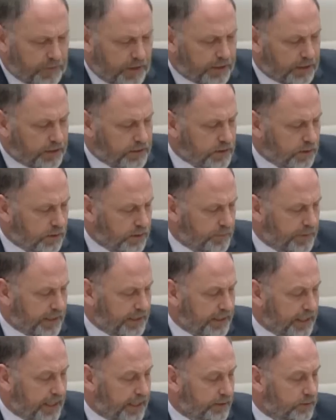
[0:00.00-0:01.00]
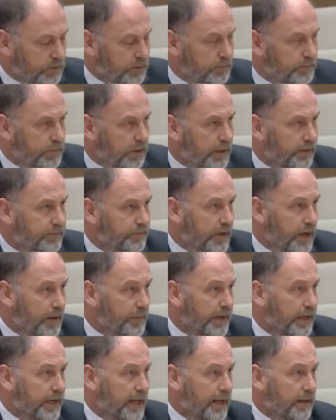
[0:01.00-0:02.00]
that you're talking about the article by
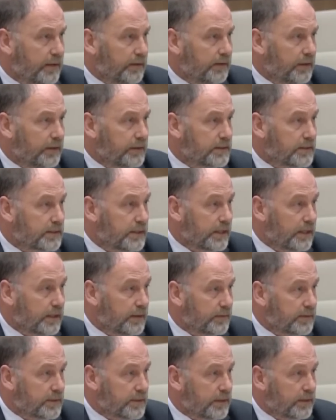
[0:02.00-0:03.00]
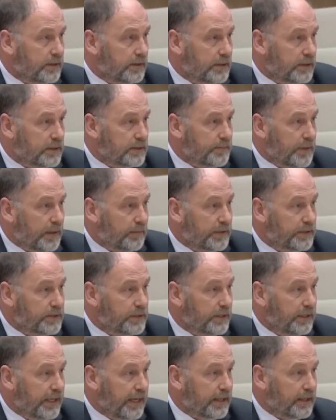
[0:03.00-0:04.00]
Foman et al. that's
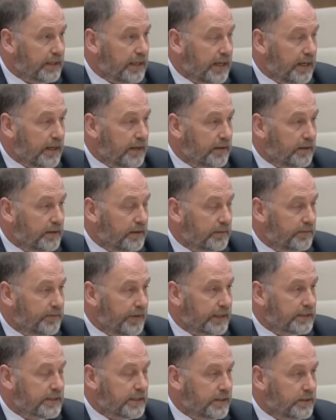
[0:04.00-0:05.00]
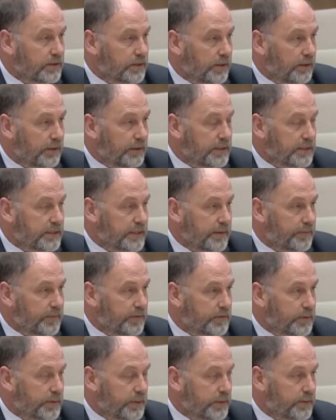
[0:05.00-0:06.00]
published in the Vaccine Journal in December
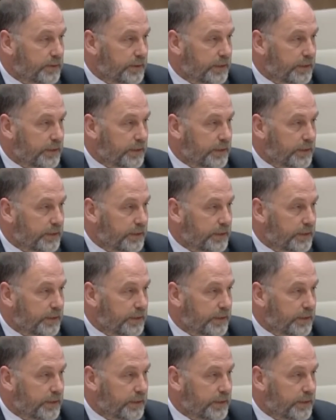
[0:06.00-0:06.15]
of 2022?